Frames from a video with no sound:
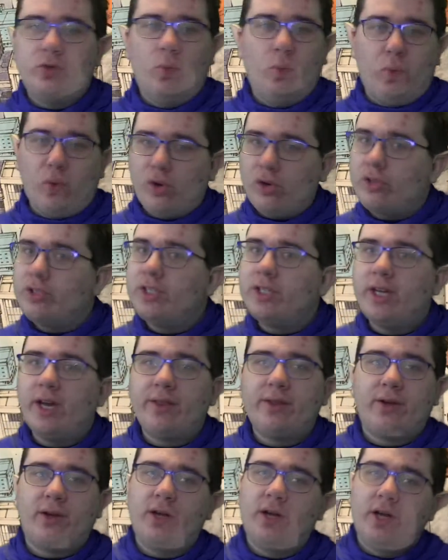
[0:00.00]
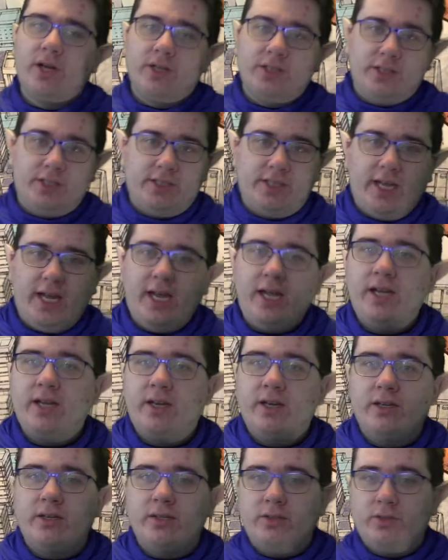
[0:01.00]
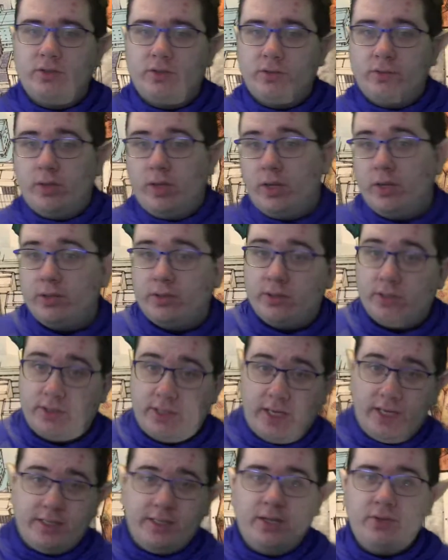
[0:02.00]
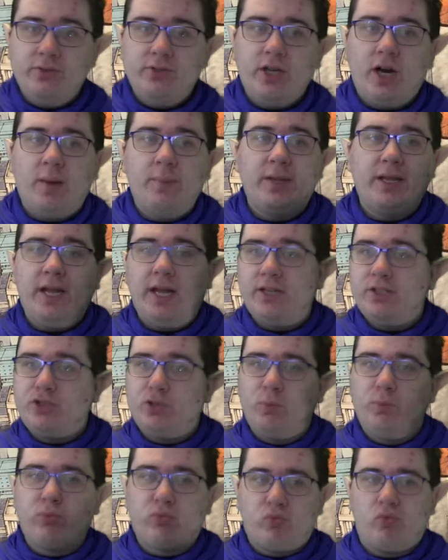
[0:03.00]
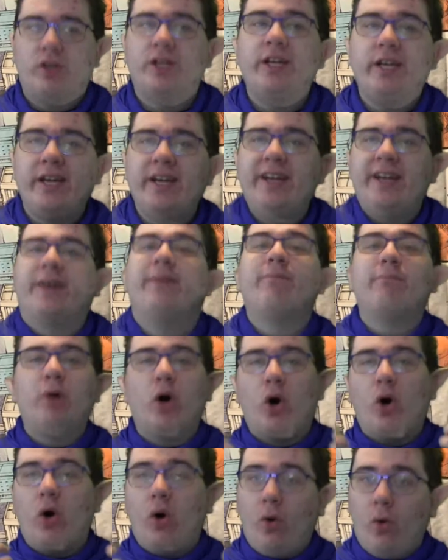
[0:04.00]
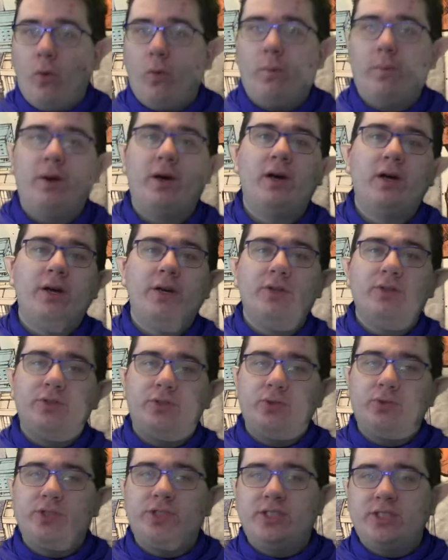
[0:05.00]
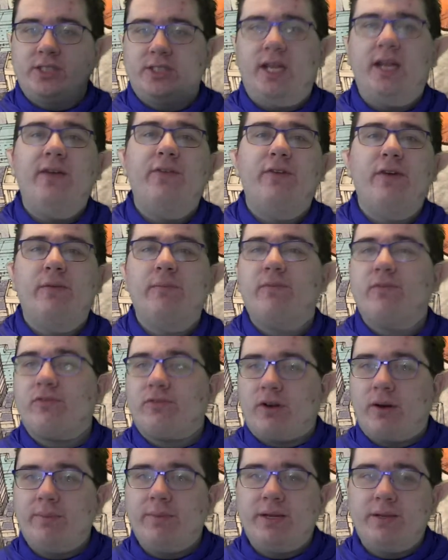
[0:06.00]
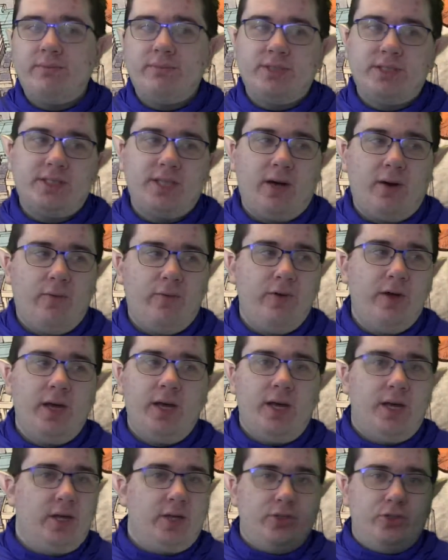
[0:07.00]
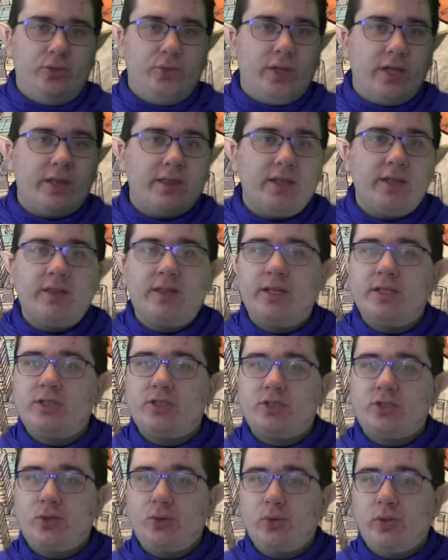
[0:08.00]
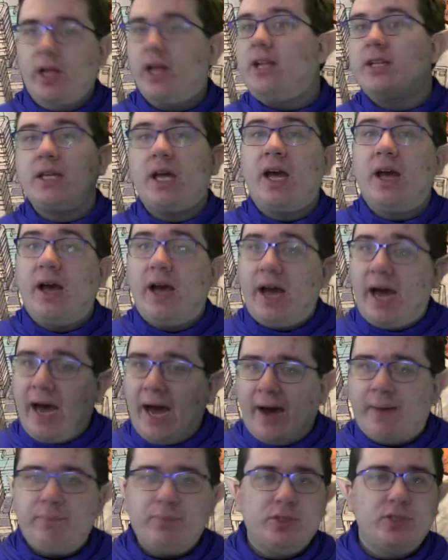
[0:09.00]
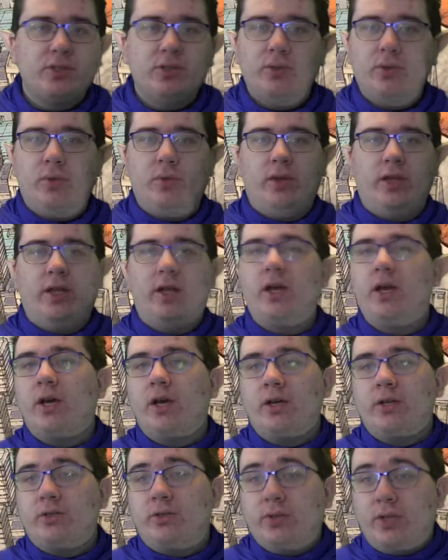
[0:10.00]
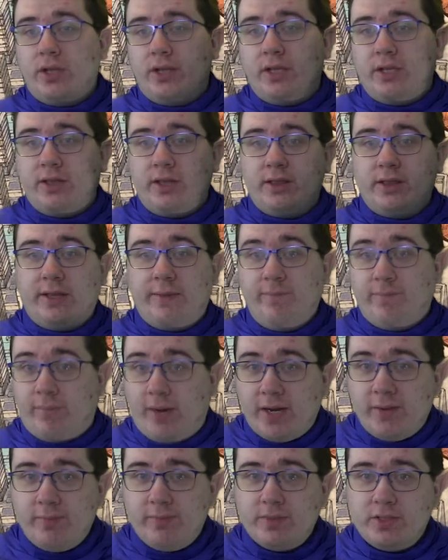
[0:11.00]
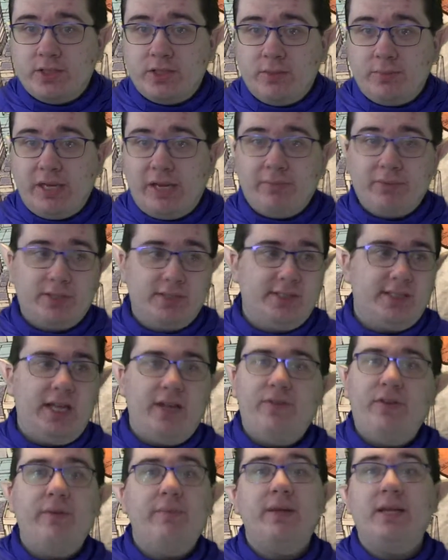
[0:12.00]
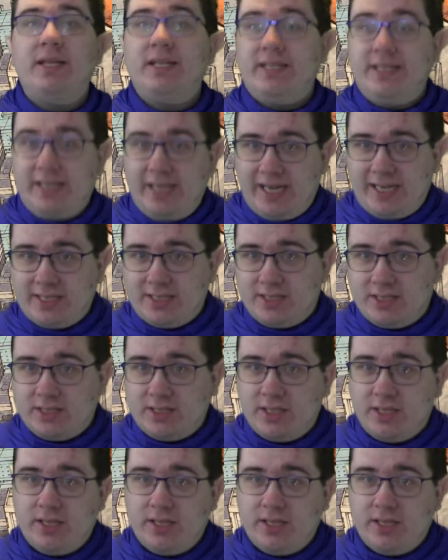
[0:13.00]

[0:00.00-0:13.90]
work together to take uh, to take down Dabi and to bring him home, to save him from himself. Do they think that it's too late? Absolutely. Do they think that they might still be able to save him? Yes.